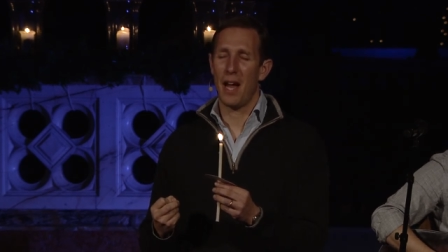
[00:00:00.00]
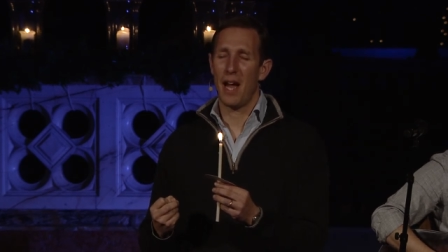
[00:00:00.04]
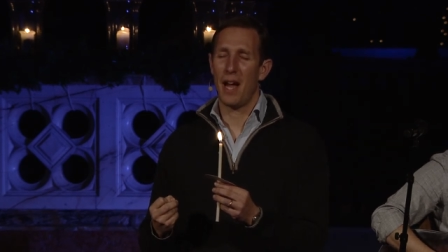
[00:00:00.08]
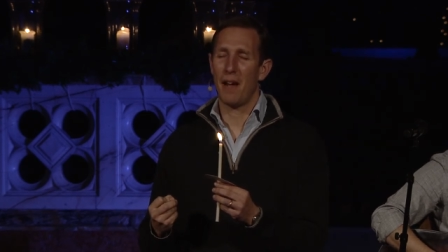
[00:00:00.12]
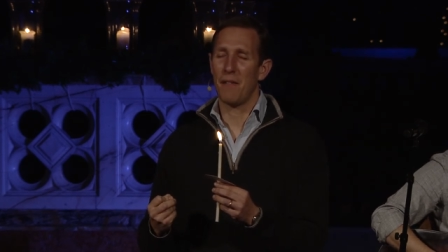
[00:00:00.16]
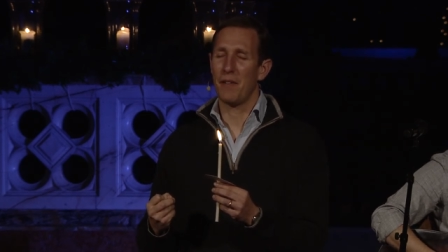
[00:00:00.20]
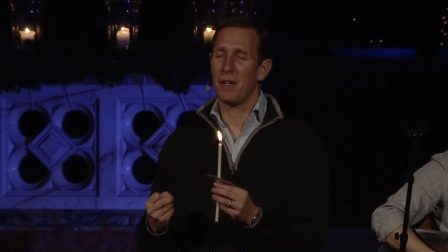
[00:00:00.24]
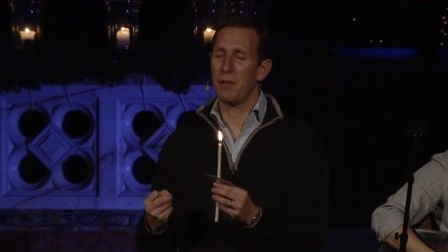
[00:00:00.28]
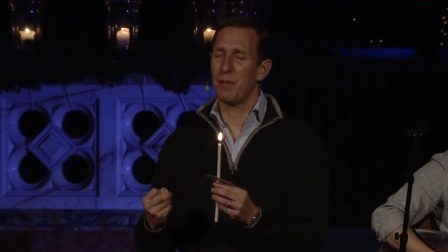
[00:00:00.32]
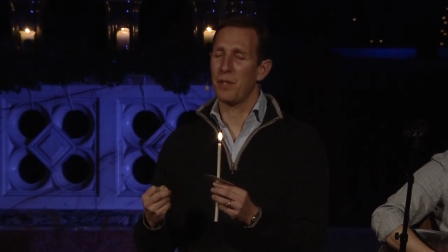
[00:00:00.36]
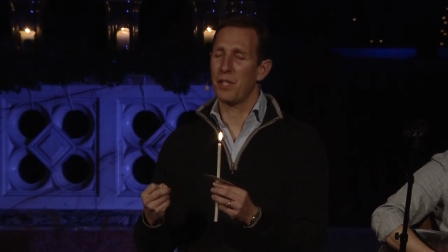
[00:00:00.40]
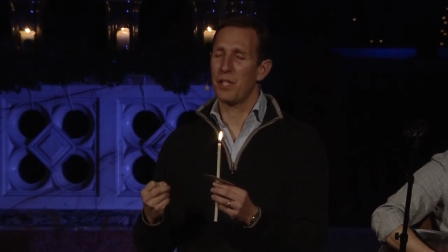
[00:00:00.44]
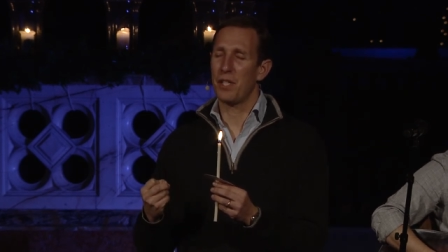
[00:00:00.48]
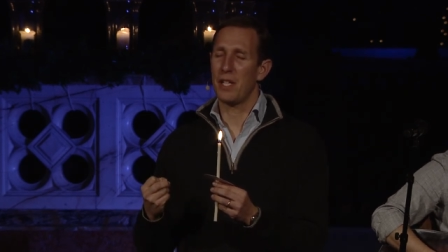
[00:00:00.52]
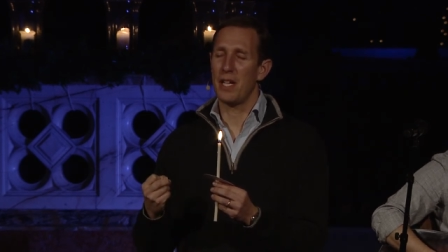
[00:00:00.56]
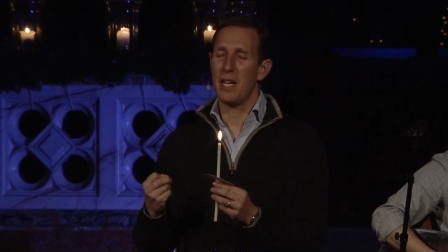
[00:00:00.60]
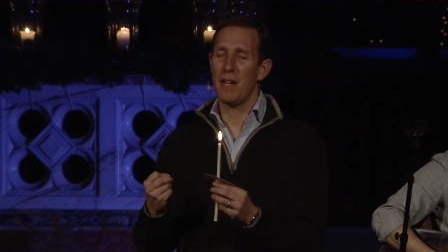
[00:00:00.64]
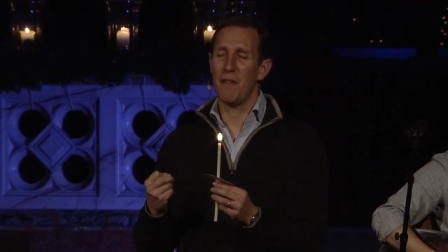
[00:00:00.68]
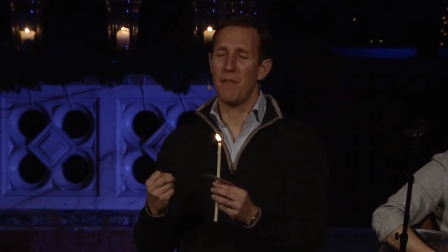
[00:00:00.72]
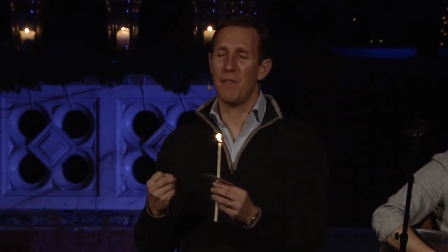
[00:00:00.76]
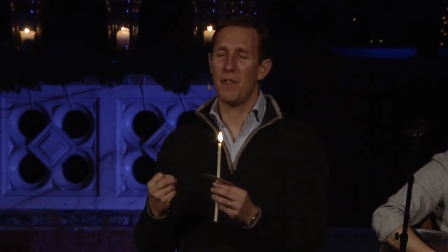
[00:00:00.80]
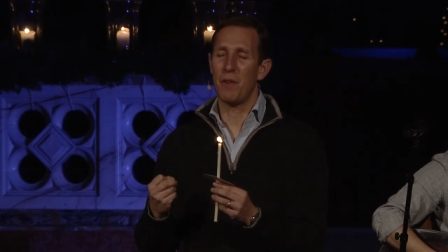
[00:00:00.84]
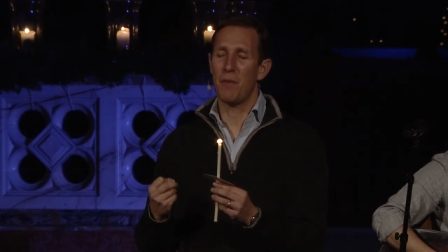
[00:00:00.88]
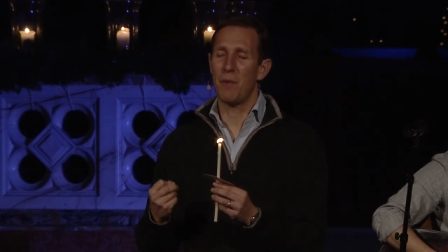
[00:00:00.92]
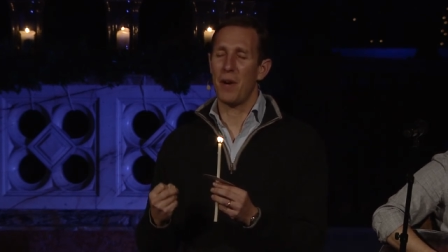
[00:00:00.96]
having
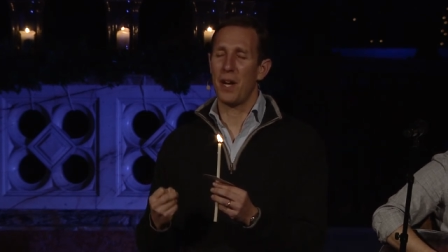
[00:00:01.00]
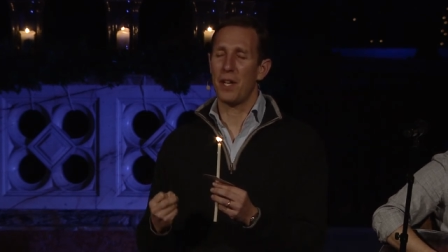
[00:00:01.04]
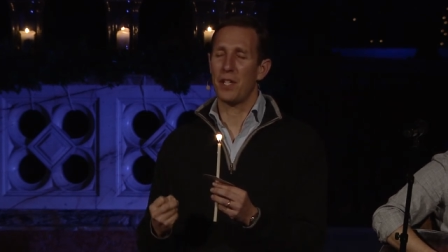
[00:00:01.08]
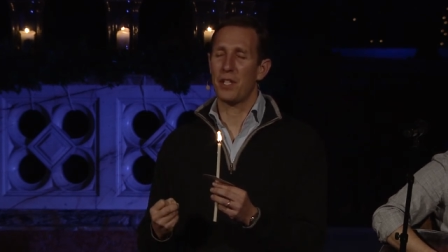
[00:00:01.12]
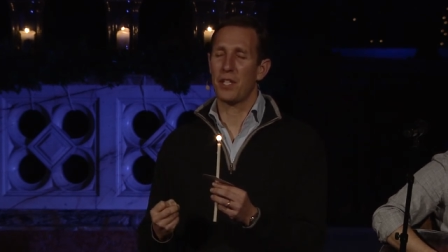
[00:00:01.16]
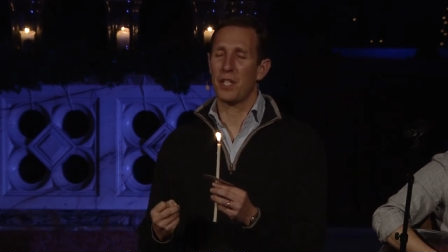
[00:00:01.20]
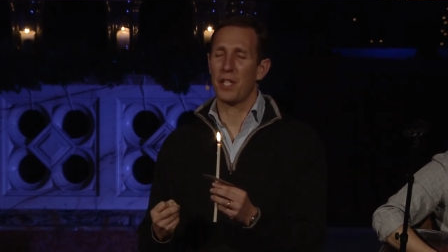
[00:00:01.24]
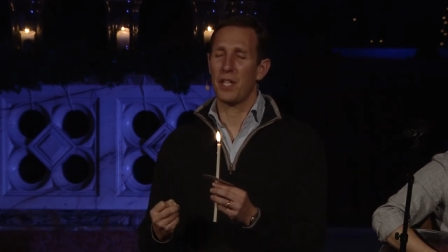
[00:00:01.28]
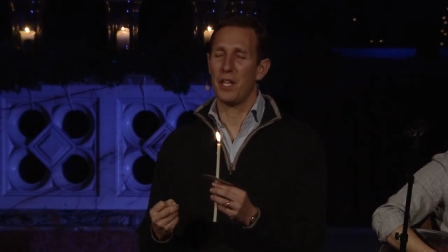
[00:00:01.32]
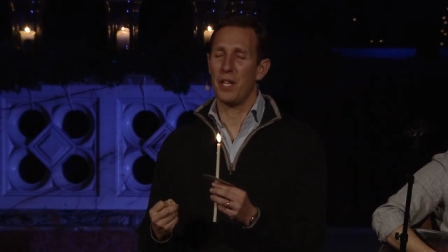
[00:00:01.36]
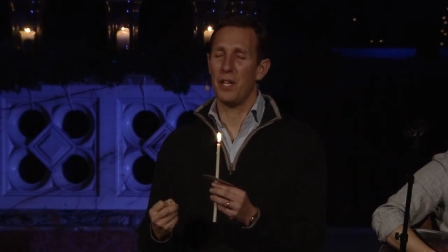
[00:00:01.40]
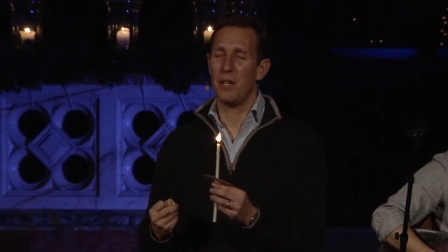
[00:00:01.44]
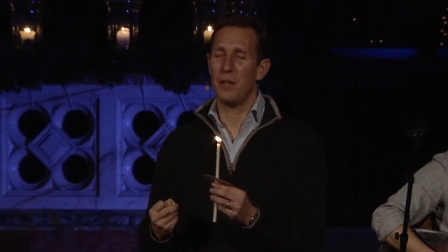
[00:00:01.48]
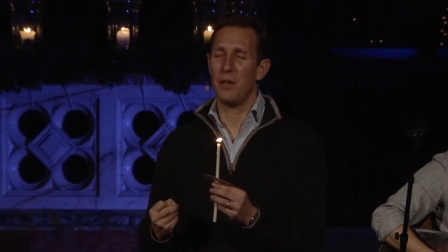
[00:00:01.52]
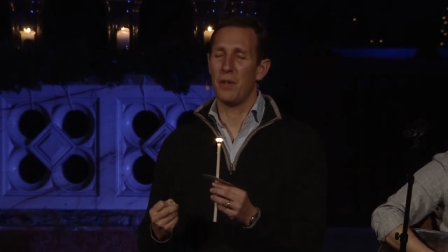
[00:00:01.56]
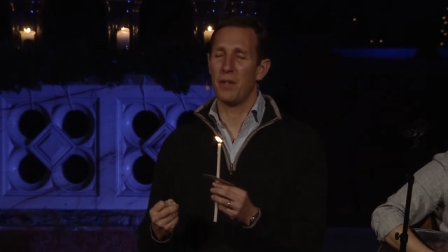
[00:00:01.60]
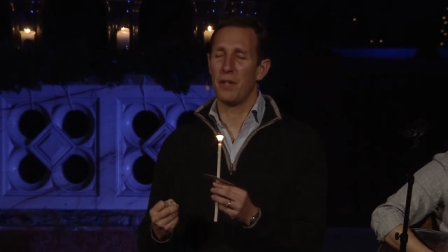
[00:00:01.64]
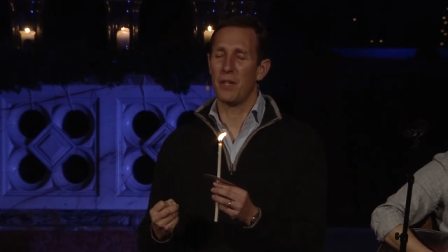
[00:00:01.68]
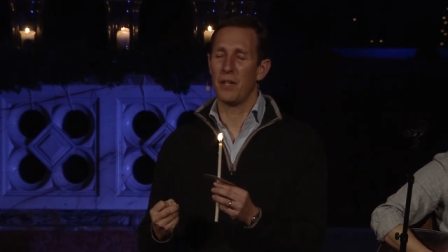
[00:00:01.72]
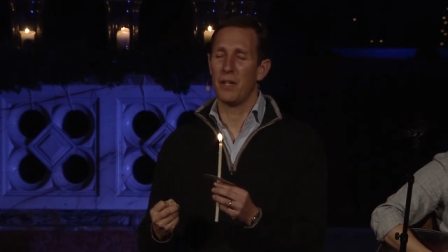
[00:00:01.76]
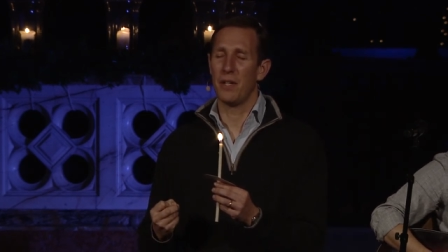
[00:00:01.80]
received the rescue